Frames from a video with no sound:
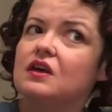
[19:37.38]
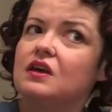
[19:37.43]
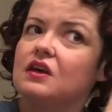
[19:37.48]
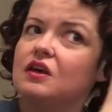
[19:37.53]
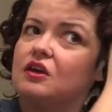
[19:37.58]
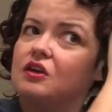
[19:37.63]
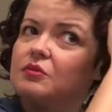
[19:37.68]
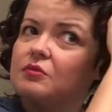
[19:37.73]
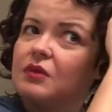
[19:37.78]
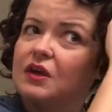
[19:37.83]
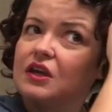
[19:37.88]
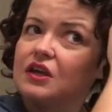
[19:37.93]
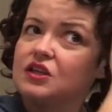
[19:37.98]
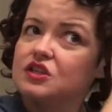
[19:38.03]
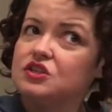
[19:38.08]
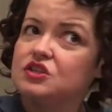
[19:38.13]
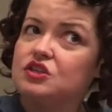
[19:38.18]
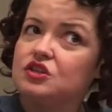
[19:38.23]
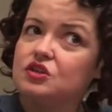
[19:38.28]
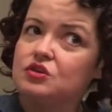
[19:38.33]
and make
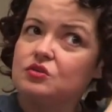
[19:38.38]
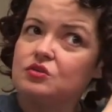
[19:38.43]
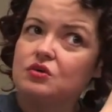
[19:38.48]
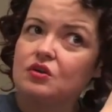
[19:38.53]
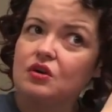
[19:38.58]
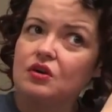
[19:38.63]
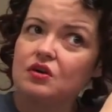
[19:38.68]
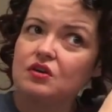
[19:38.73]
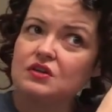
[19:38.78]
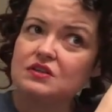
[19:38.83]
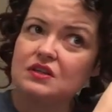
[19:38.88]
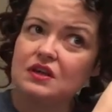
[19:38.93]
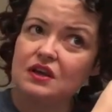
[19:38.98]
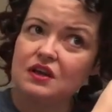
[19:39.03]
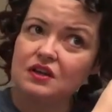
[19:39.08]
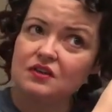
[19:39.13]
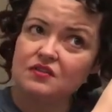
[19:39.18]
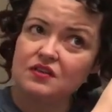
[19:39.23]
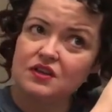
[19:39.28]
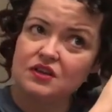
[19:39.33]
2 curls out
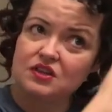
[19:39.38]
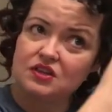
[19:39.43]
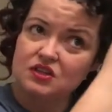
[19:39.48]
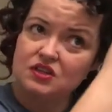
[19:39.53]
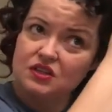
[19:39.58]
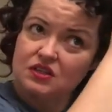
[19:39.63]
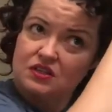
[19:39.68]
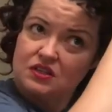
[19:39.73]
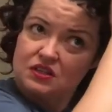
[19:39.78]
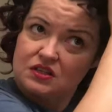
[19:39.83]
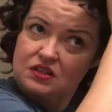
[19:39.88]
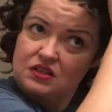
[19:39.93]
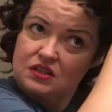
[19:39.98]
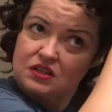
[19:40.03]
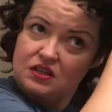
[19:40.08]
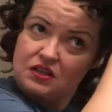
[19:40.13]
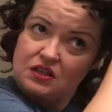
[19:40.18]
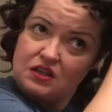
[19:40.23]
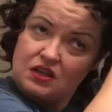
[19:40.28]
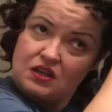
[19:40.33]
of it just
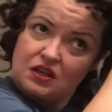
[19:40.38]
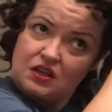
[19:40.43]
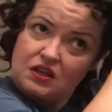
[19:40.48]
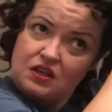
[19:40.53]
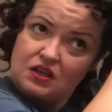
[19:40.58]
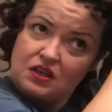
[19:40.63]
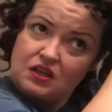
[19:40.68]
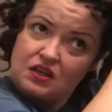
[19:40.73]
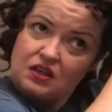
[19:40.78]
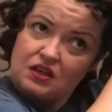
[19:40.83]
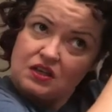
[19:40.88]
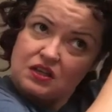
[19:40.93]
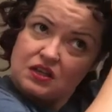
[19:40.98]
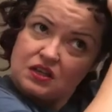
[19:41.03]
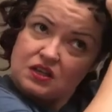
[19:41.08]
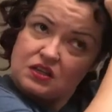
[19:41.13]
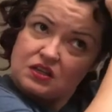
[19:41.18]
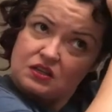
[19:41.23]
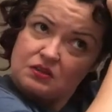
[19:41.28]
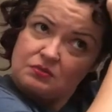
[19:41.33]

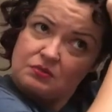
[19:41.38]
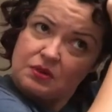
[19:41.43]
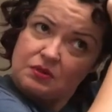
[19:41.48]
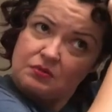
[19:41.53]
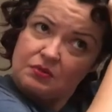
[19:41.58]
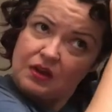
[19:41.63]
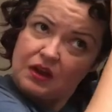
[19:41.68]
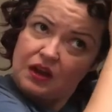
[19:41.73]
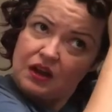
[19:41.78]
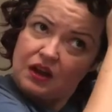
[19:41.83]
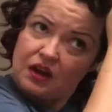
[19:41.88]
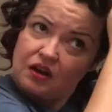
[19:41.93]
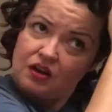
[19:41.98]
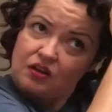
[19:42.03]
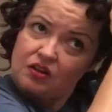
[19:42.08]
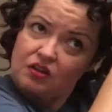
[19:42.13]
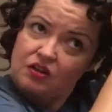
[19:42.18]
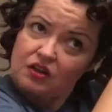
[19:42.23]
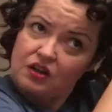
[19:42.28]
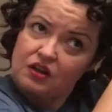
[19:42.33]
to make my hair
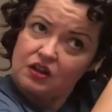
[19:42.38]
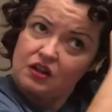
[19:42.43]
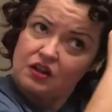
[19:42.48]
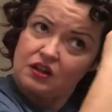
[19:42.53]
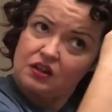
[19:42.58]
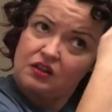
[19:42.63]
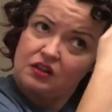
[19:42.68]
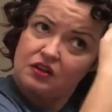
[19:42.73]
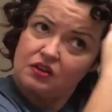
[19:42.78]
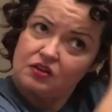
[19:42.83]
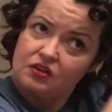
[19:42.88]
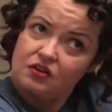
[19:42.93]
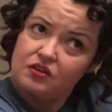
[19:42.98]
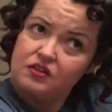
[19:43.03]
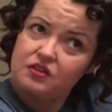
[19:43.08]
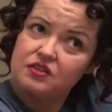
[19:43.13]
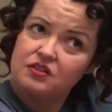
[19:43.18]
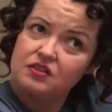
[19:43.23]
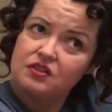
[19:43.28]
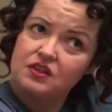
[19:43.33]
look a little
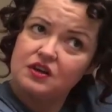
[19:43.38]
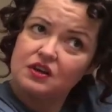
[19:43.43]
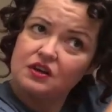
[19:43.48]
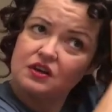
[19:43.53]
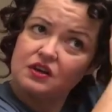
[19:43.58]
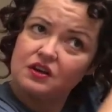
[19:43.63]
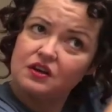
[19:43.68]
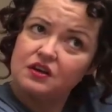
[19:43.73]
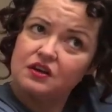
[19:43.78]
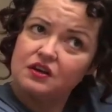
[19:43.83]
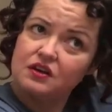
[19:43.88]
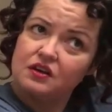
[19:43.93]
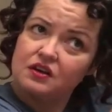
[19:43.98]
thicker,